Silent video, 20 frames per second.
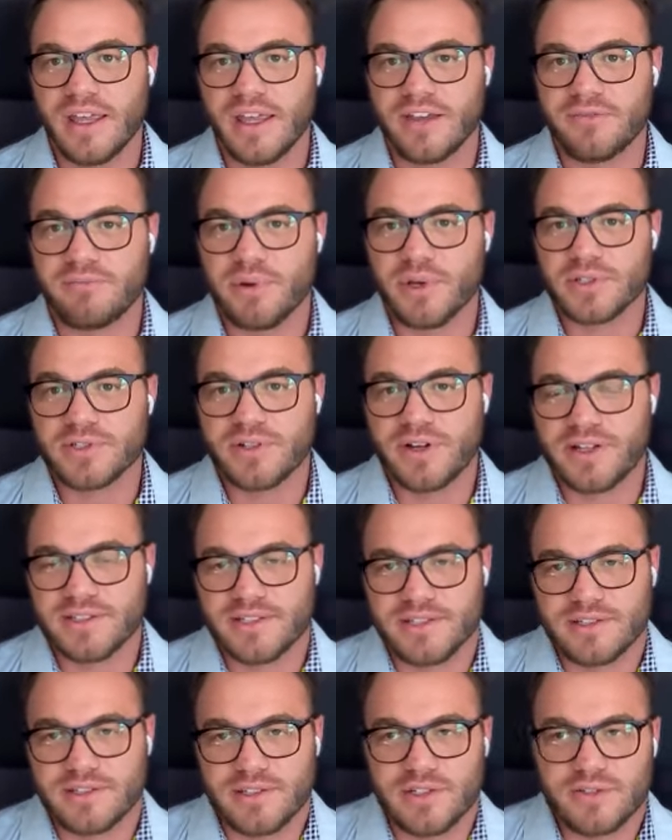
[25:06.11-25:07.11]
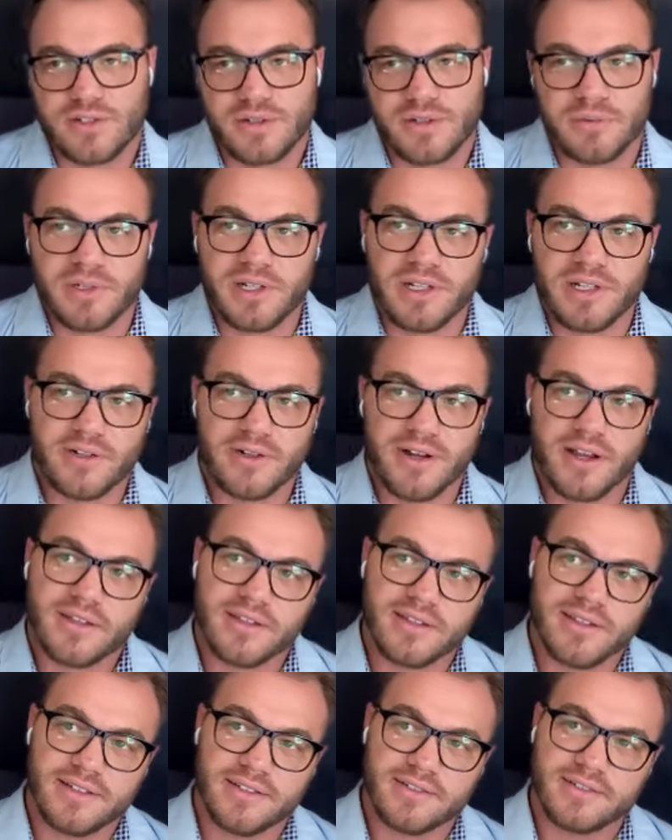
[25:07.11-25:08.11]
if Postgres is distributed
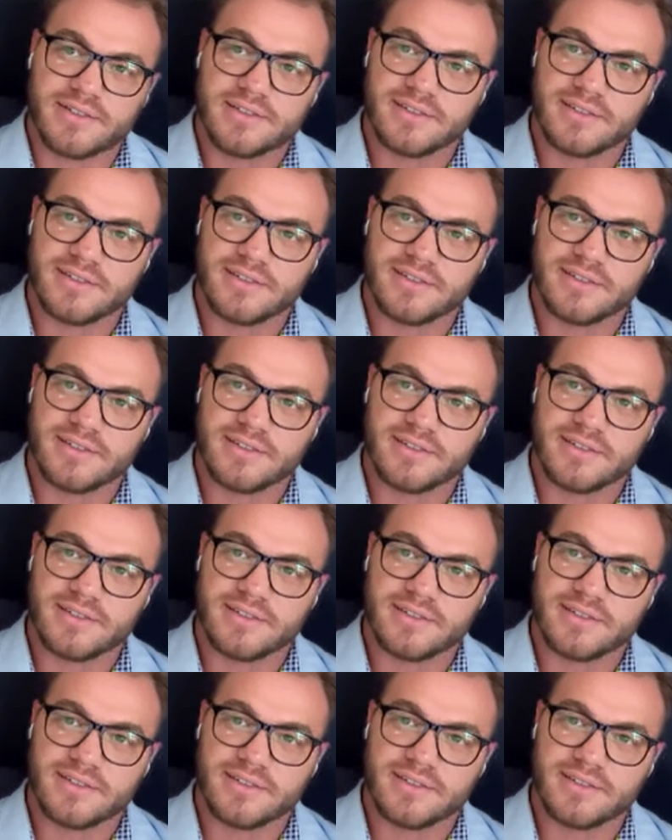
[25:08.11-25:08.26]
correctly,